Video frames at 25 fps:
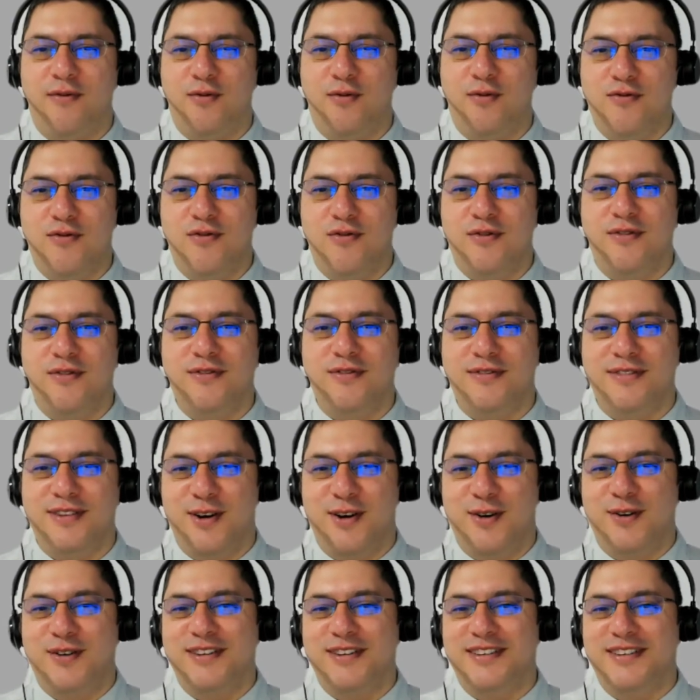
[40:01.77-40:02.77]

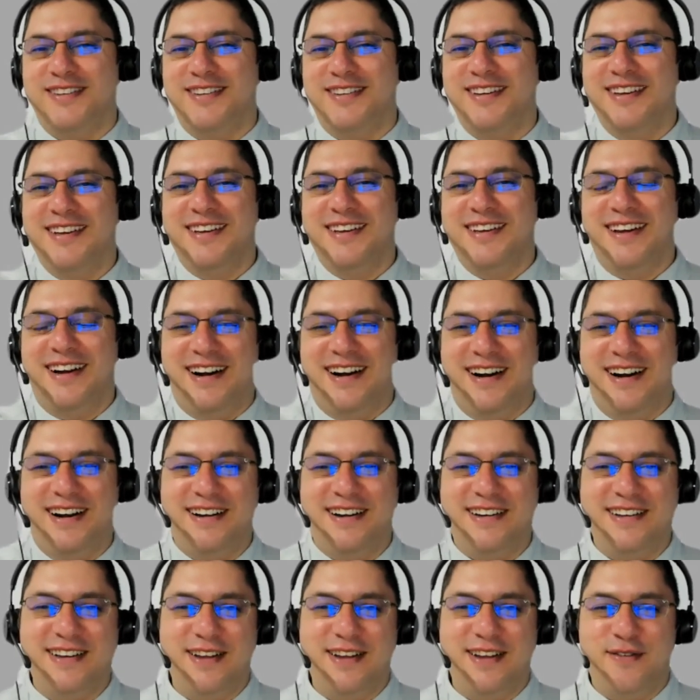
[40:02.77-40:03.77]
going
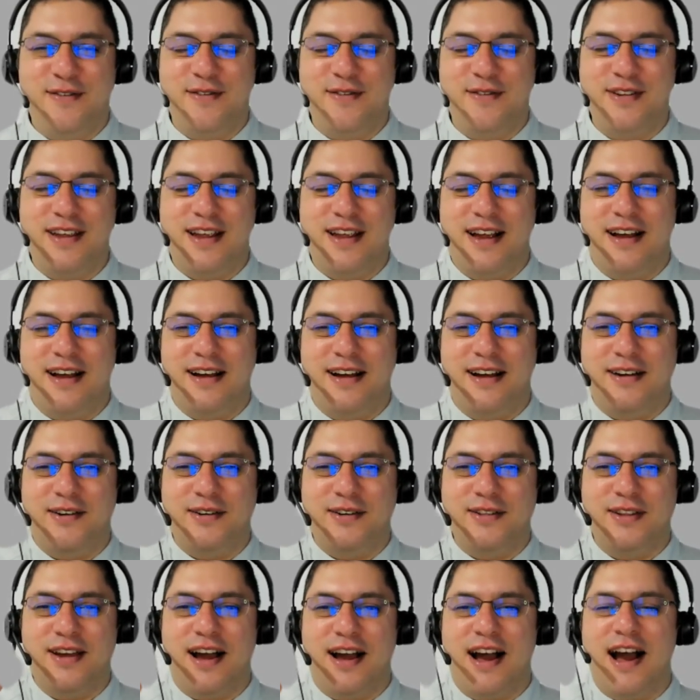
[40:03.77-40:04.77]
uh, uh,
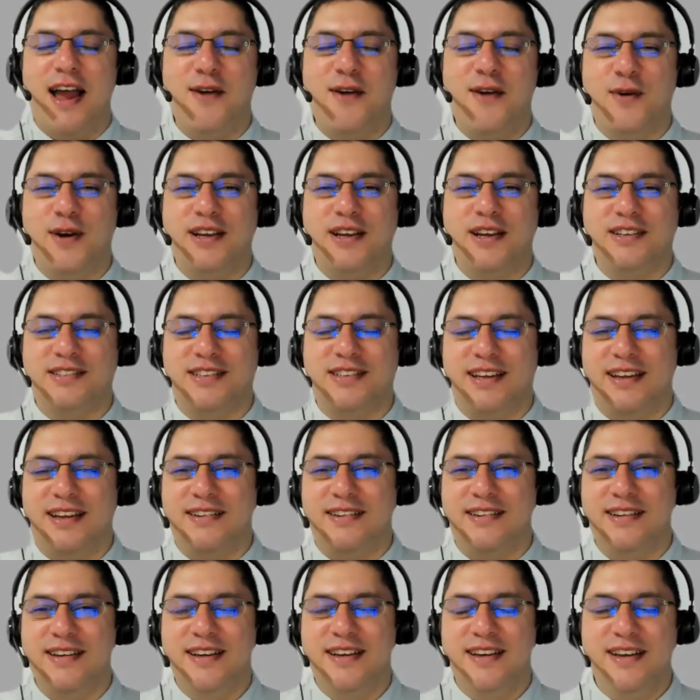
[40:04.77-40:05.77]
on the highways
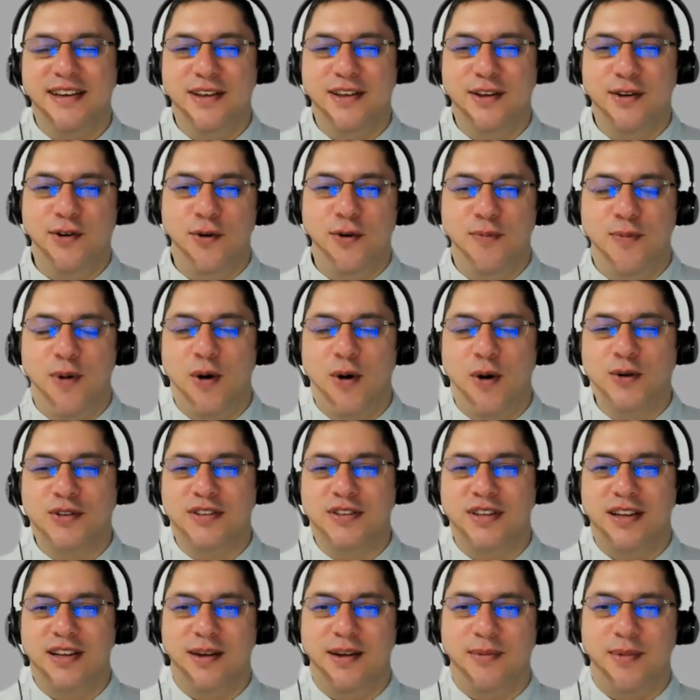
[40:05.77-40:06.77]
and you know
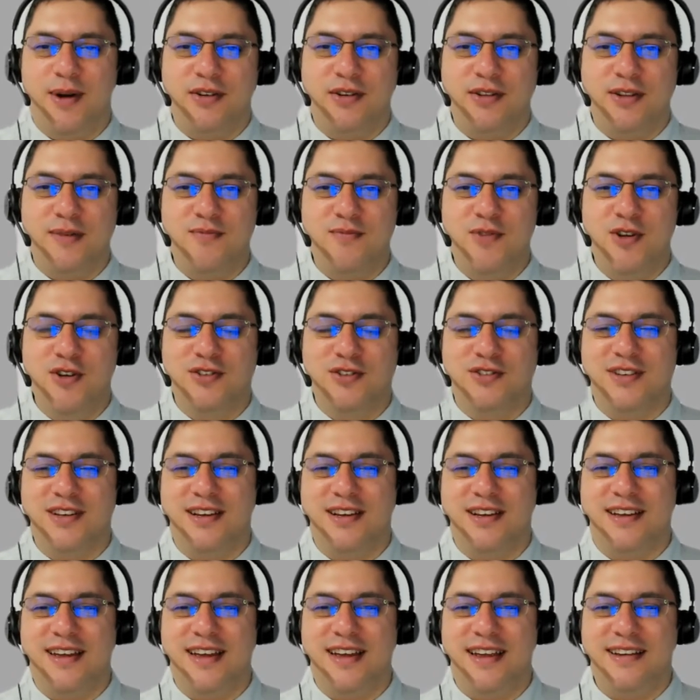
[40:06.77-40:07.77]
boasting about the
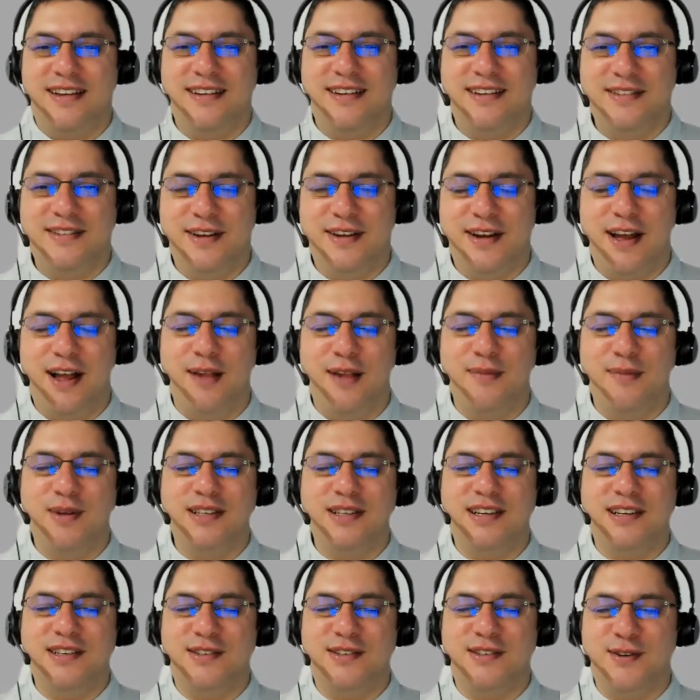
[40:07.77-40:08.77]
music and uh, the
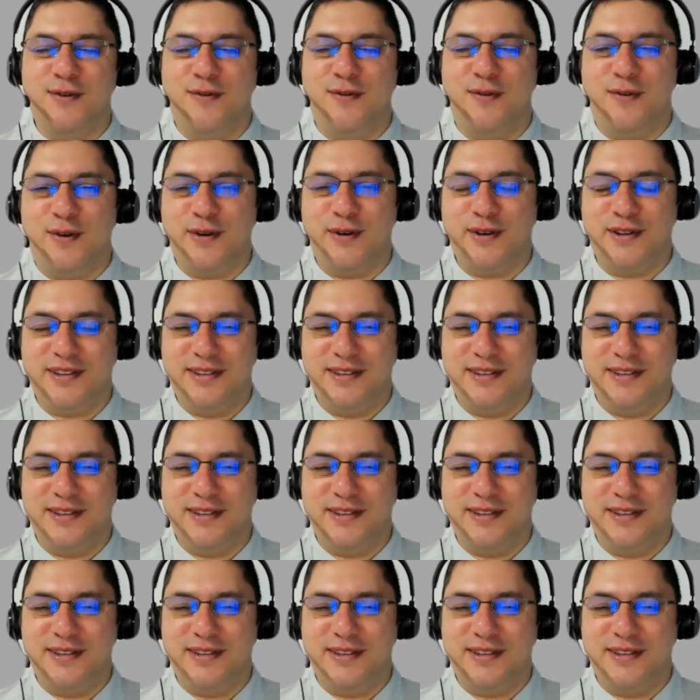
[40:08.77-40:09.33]
helmets and so forth.